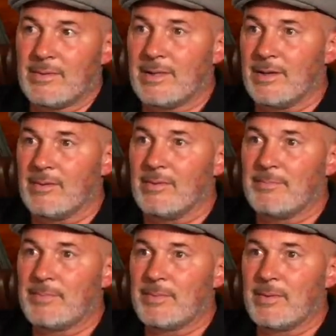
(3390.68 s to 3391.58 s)
you know,
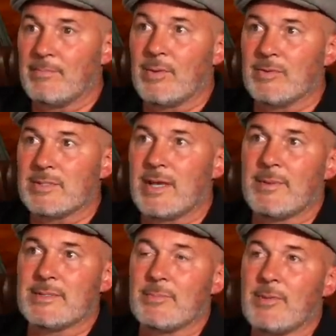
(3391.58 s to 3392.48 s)
blows up
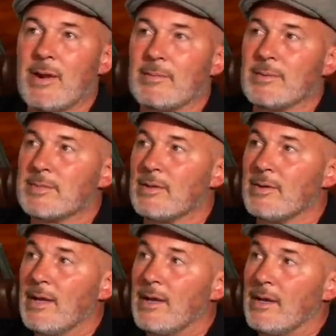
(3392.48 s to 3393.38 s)
as a problem.
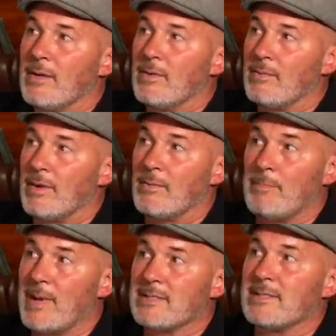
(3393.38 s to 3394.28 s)
So one of the
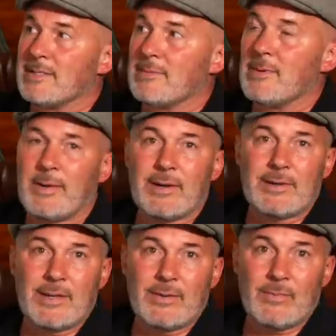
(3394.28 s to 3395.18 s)
best things about
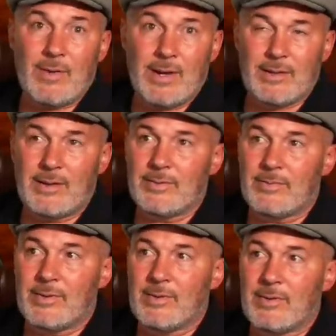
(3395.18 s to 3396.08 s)
parenting while on the
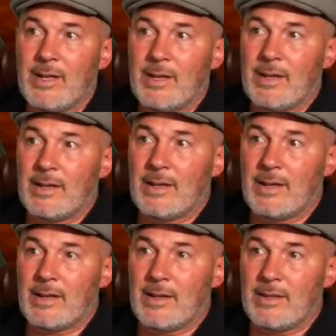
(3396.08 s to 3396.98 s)
road,
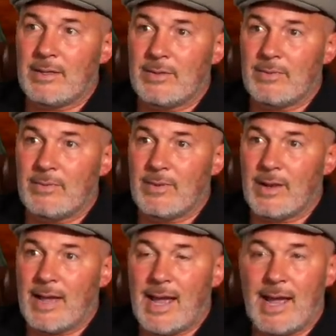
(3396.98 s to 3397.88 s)
you
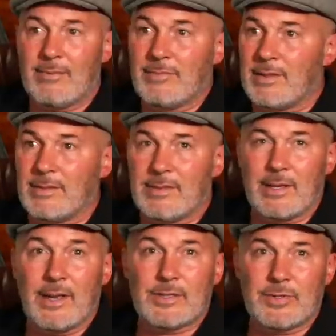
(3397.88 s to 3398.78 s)
have the
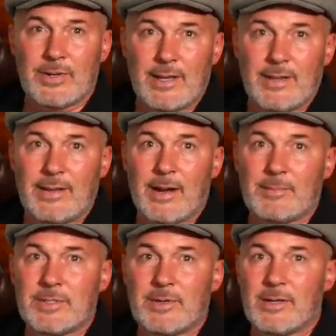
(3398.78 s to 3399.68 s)
luxury and the
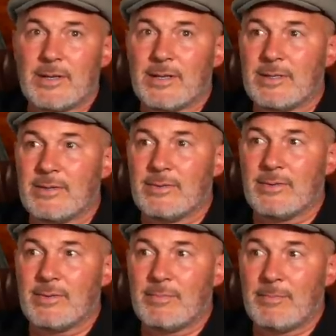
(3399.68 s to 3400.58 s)
opportunity
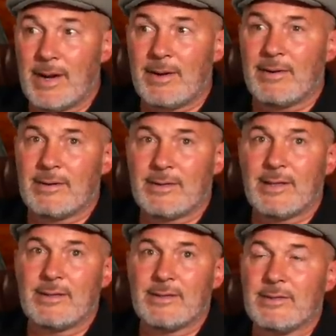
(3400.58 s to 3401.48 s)
to parent
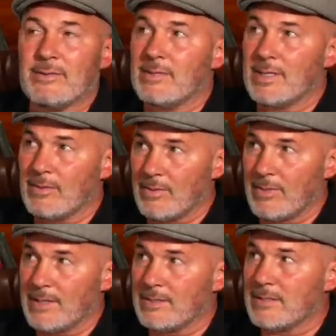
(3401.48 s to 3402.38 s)
and to deal with
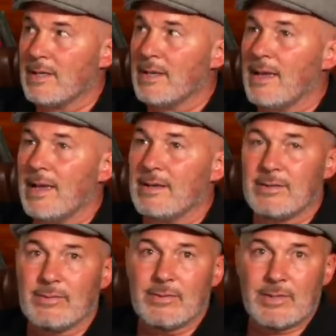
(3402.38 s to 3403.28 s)
things and
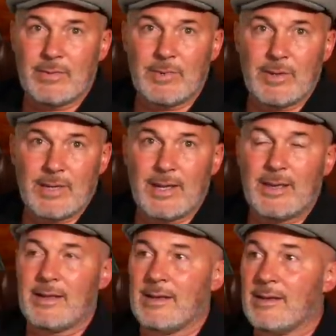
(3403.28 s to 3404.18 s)
to
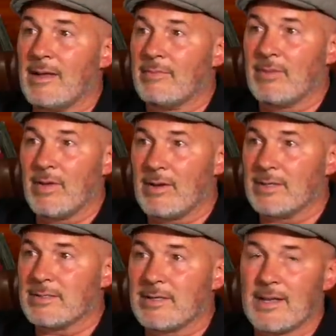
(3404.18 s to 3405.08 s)
communicate and to have long
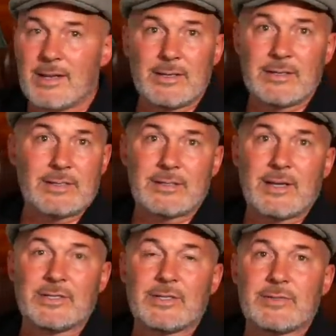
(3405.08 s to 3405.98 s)

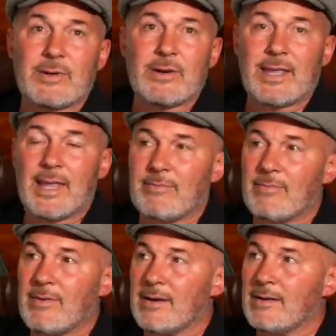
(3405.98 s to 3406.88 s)
discussions around a
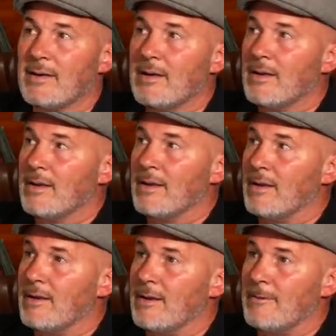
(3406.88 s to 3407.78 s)
campfire.
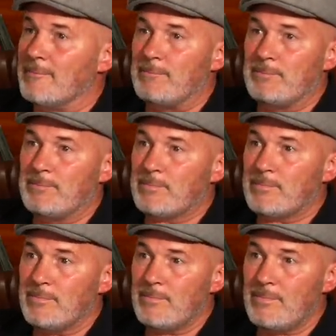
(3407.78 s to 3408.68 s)
And
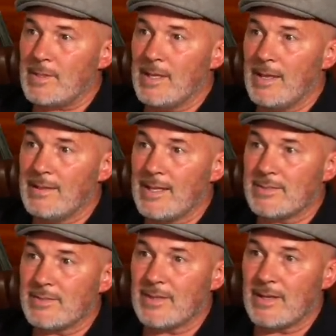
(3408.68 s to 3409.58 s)

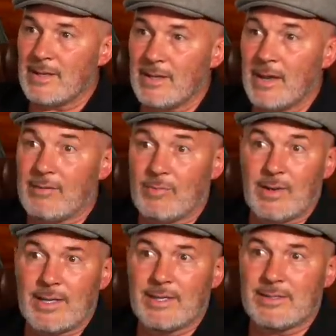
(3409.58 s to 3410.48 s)
that's a lot of
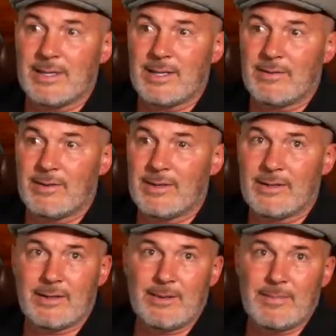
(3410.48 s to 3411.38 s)
what kids need, right?
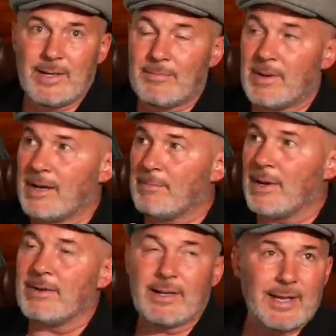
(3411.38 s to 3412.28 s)
I mean, I'm not a
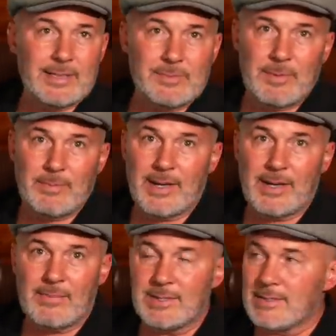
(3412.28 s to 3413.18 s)
parenting expert by any
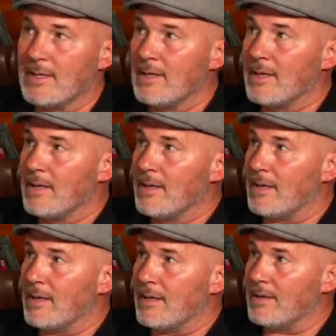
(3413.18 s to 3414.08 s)
means,
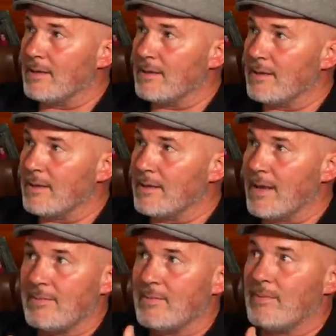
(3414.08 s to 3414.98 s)
and I
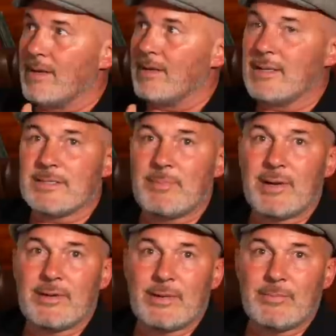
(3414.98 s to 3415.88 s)
haven't read lots of
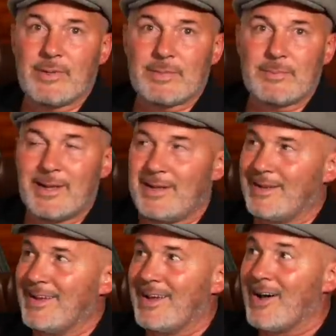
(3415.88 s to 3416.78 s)
parenting books,
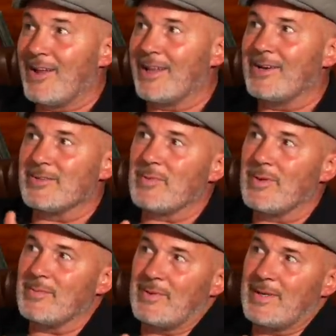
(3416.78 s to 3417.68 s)
but all I know is
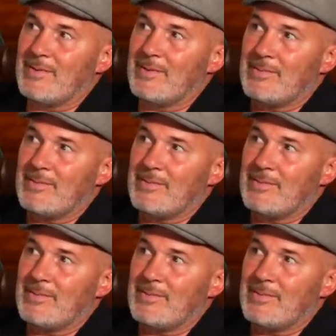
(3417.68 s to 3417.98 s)
what we